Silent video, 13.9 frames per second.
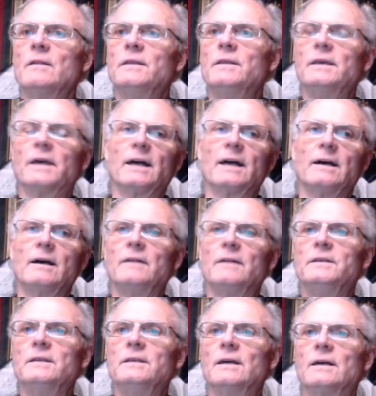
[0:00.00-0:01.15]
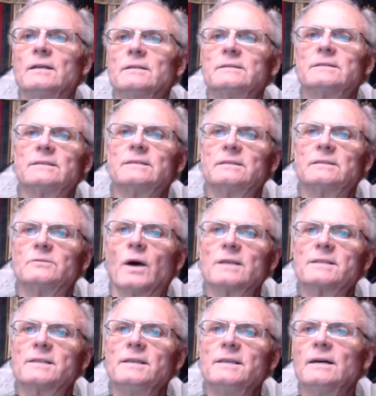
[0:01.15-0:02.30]
the
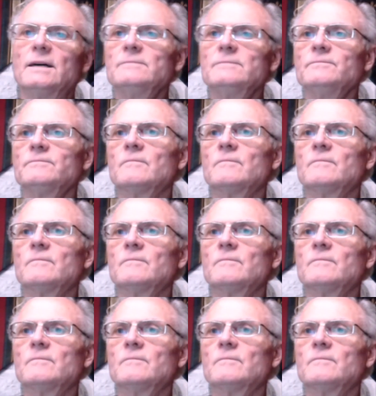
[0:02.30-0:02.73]
swastika,